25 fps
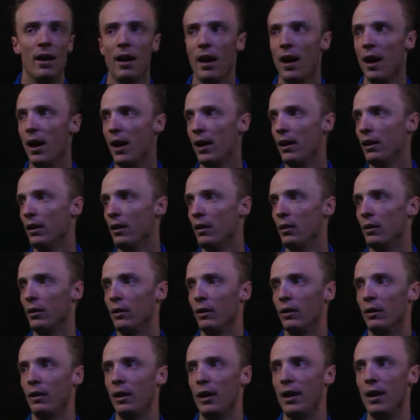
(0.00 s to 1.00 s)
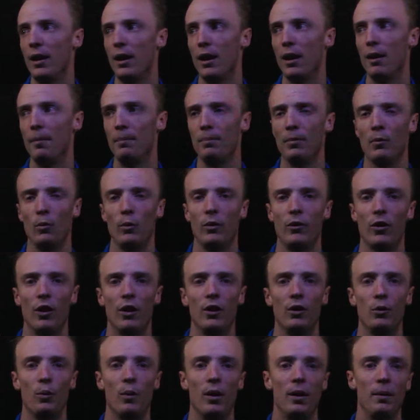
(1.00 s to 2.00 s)
And here, we've
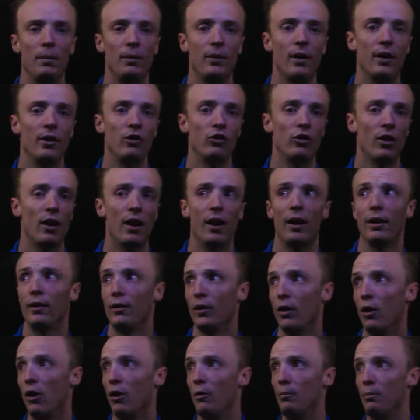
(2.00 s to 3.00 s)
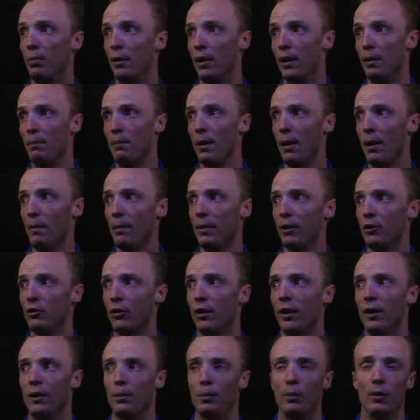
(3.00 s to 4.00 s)
got a 20% chance of bringing public
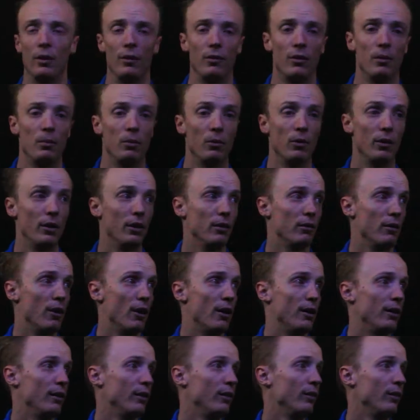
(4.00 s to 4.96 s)
transport if you brought your own.